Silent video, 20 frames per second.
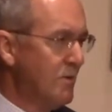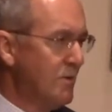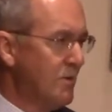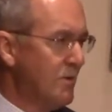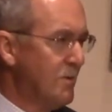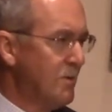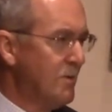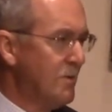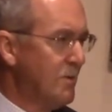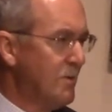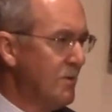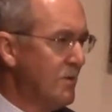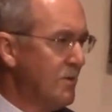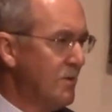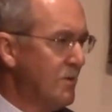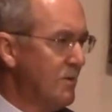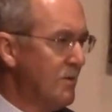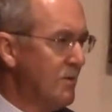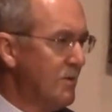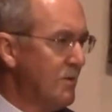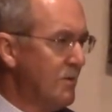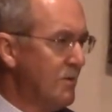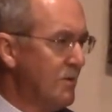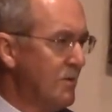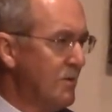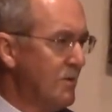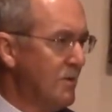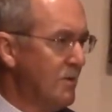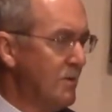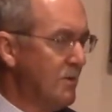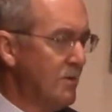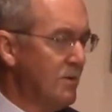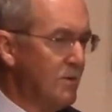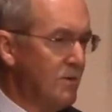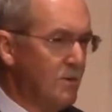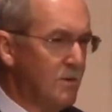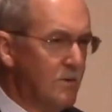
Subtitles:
Nothing is said.